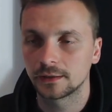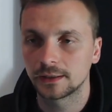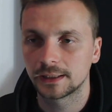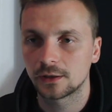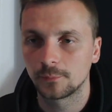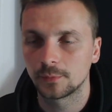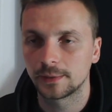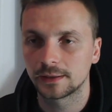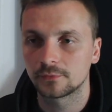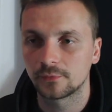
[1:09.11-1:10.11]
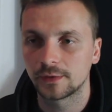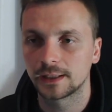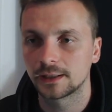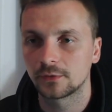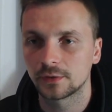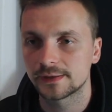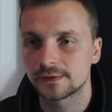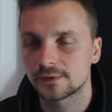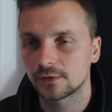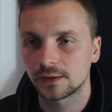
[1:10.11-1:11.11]
He complimented Rafinha on his
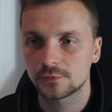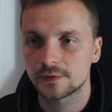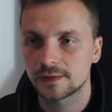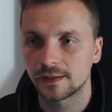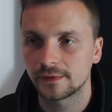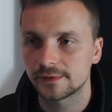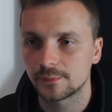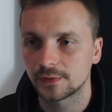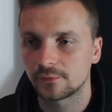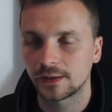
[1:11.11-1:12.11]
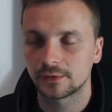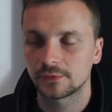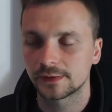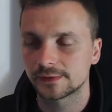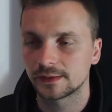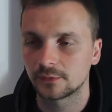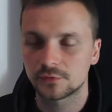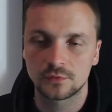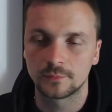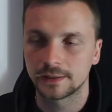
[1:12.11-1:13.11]
Instagram, just saying that he's a big fan of his and that, which
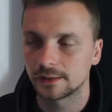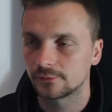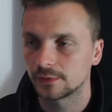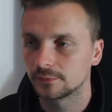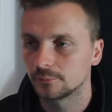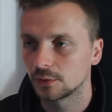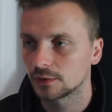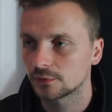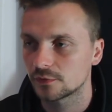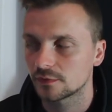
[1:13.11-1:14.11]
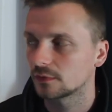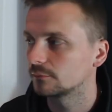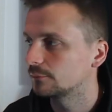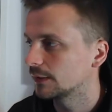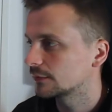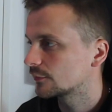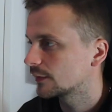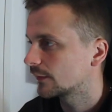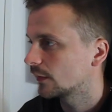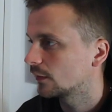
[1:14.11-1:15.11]
don't mean anything, but it's just a bit of
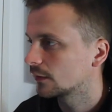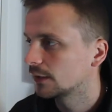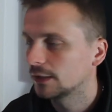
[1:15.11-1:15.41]
shit talk.